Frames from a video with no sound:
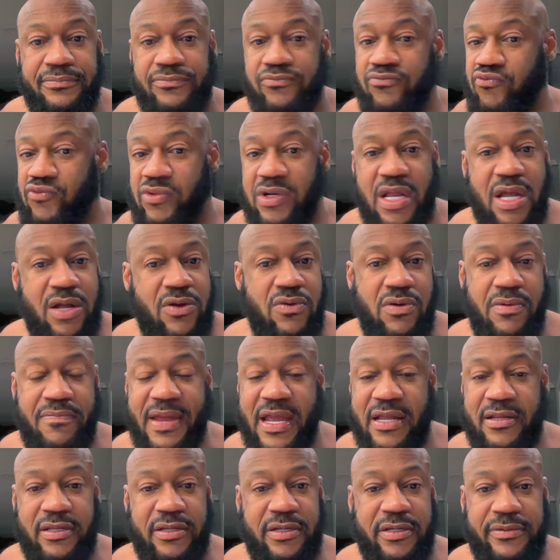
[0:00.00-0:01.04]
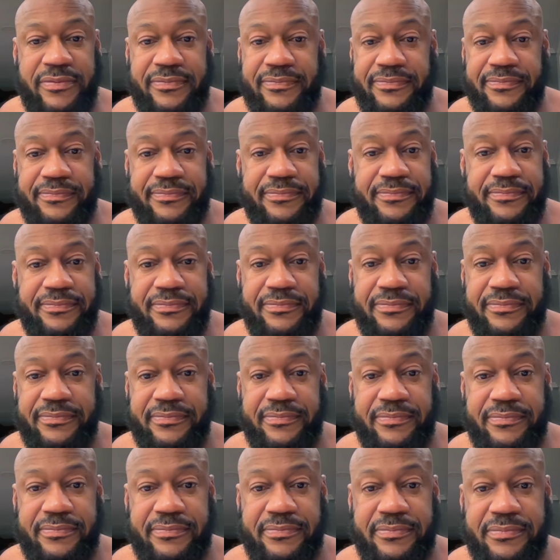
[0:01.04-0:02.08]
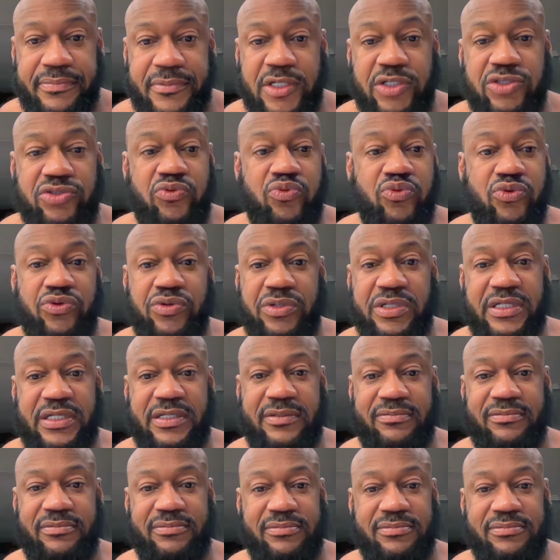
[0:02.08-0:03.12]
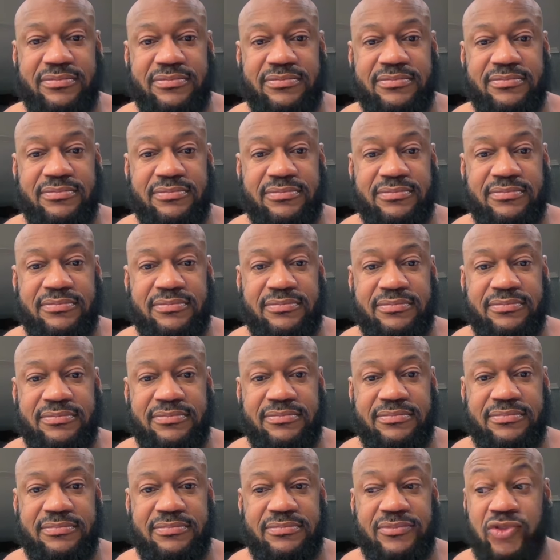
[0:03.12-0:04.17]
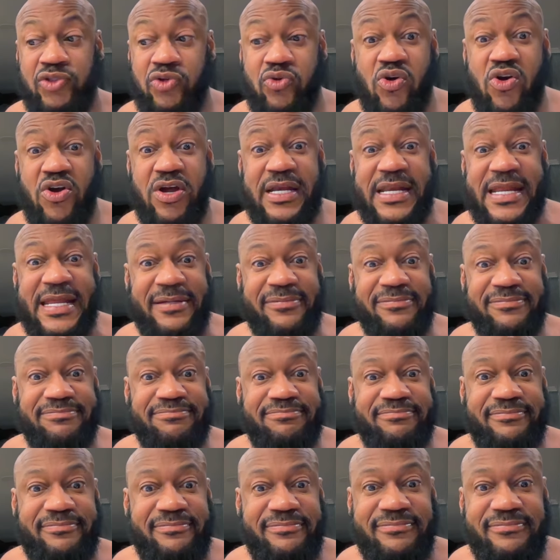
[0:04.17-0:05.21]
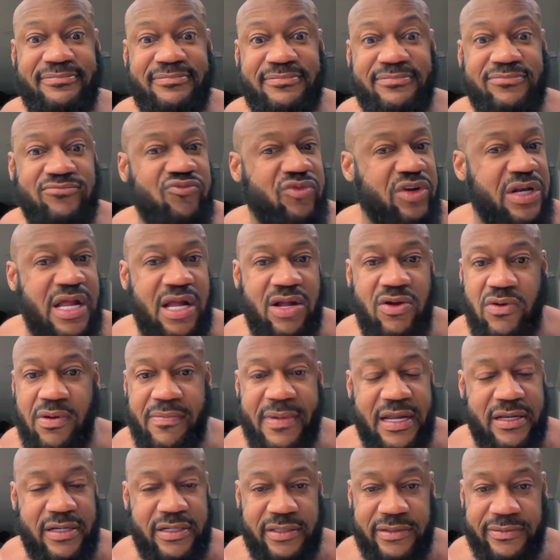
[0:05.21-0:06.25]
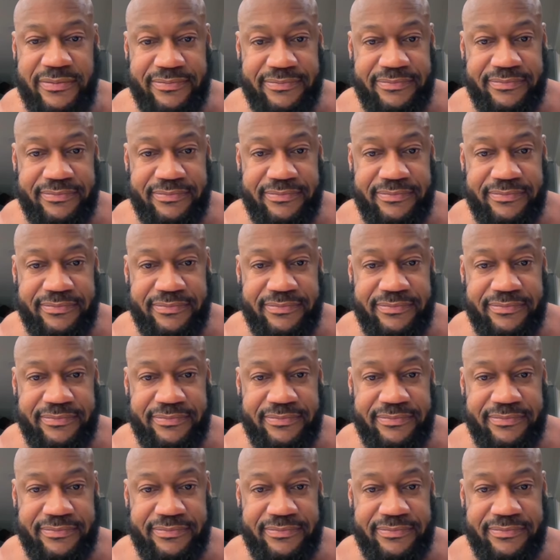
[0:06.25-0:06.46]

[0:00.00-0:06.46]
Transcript: We're not going back there. Because you ruined it. You ruined it. We're not going back there.